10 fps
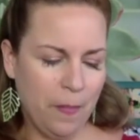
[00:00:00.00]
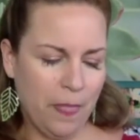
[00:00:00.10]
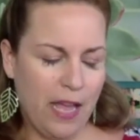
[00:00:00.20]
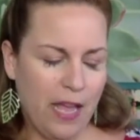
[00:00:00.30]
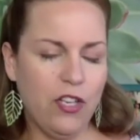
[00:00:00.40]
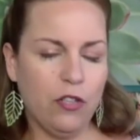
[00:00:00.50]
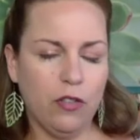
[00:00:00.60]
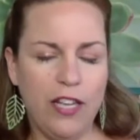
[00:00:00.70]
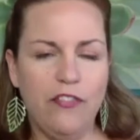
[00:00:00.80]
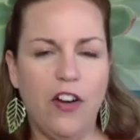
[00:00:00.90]
having your
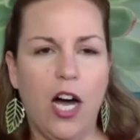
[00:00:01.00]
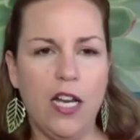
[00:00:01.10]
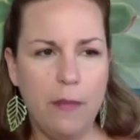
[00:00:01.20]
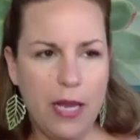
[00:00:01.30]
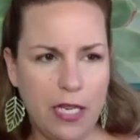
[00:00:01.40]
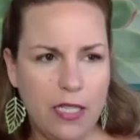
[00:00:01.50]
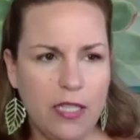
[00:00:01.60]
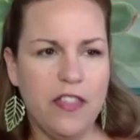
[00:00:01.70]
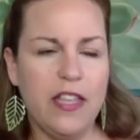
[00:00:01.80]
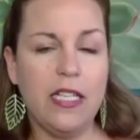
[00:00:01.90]
life automated and
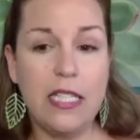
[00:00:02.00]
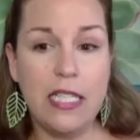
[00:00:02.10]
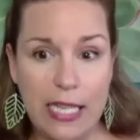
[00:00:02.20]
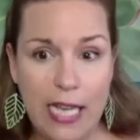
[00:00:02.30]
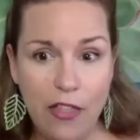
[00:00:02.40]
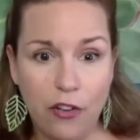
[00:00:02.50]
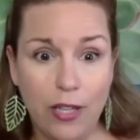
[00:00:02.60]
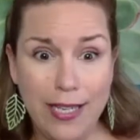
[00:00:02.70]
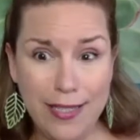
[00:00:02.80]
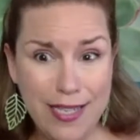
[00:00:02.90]
the things together,
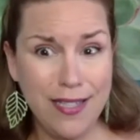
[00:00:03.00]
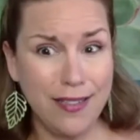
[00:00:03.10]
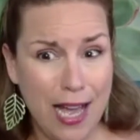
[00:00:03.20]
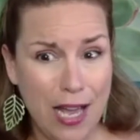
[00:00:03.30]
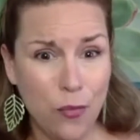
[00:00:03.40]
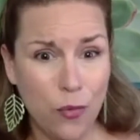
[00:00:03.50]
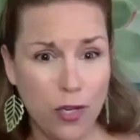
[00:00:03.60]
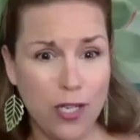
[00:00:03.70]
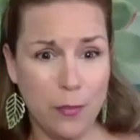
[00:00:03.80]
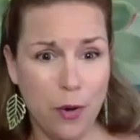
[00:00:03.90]
like it takes a lot of work
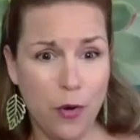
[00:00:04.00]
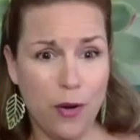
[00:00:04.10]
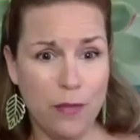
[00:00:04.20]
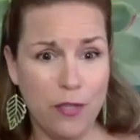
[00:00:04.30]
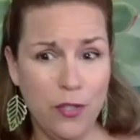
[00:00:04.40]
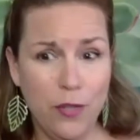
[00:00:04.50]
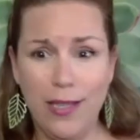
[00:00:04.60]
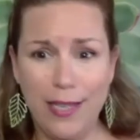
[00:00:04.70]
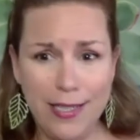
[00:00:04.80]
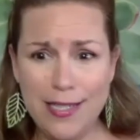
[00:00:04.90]
in the program to do it.
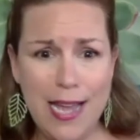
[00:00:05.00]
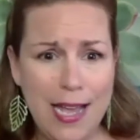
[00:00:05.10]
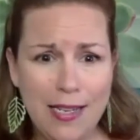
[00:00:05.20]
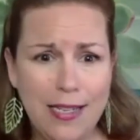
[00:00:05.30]
Like it's not